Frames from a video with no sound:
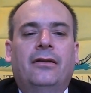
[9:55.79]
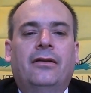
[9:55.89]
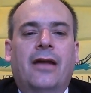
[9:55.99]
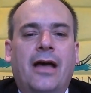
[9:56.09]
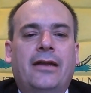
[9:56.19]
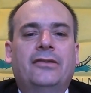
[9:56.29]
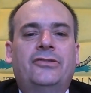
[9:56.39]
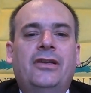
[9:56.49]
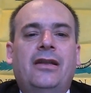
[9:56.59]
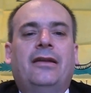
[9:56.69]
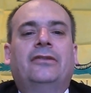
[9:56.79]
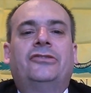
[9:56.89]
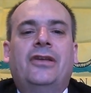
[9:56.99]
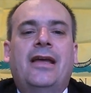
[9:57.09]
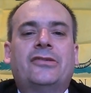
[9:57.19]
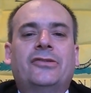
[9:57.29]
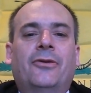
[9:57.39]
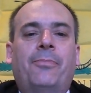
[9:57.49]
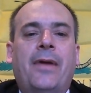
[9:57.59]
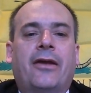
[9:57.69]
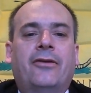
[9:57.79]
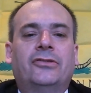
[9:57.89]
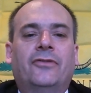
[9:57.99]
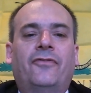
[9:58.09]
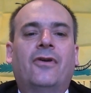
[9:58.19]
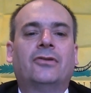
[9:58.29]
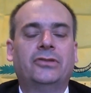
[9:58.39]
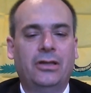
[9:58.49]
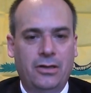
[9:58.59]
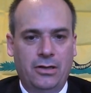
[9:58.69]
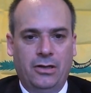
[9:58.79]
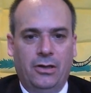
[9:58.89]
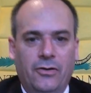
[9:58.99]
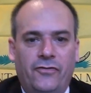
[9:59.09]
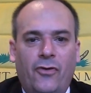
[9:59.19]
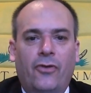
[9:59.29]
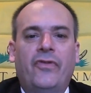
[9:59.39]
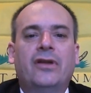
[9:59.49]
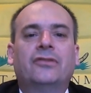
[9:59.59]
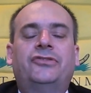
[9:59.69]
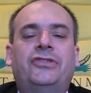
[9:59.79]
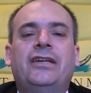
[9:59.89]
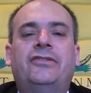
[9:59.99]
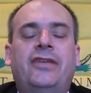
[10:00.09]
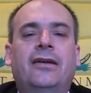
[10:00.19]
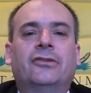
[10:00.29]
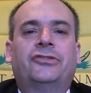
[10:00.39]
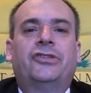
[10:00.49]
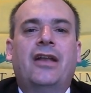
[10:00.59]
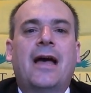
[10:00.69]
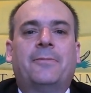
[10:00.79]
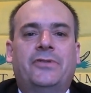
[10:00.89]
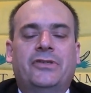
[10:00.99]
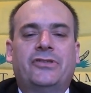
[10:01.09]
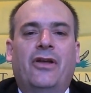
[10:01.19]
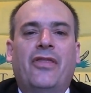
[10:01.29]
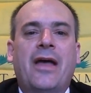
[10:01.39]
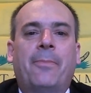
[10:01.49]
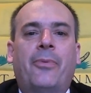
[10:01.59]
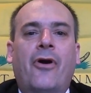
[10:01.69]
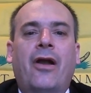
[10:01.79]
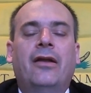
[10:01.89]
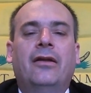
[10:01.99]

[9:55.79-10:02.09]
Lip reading: not international bankers. And folks, for a real detailed synopsis on that part,